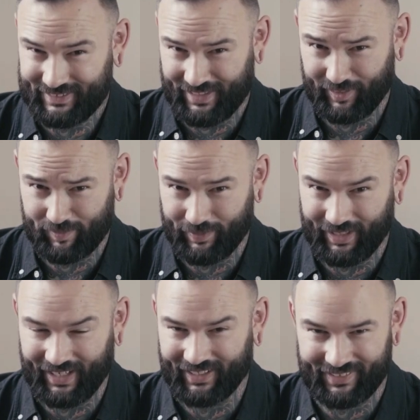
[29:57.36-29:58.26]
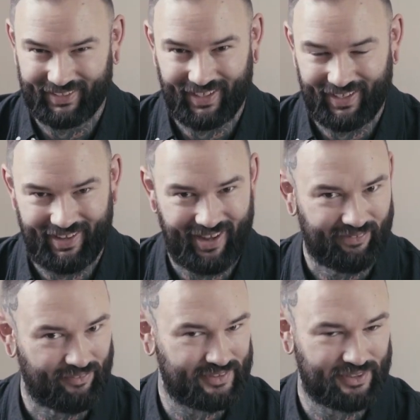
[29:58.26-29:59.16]
it down, but I think I
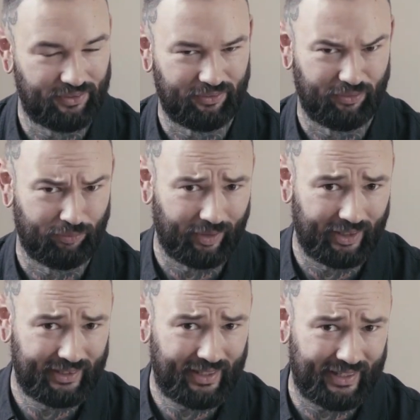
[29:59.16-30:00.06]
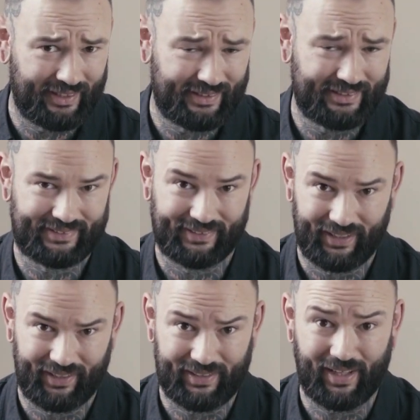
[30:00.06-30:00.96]
have two. One is
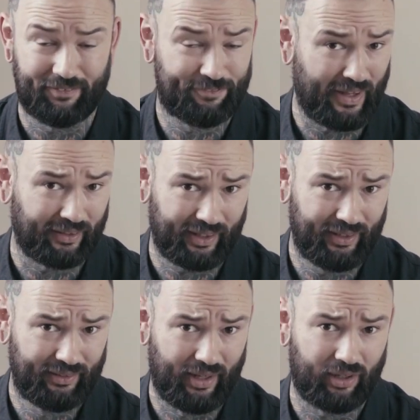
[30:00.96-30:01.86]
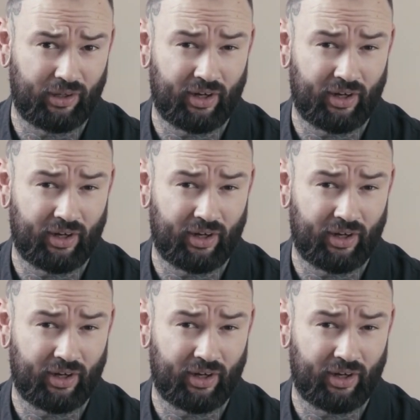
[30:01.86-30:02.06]
the native falcon, the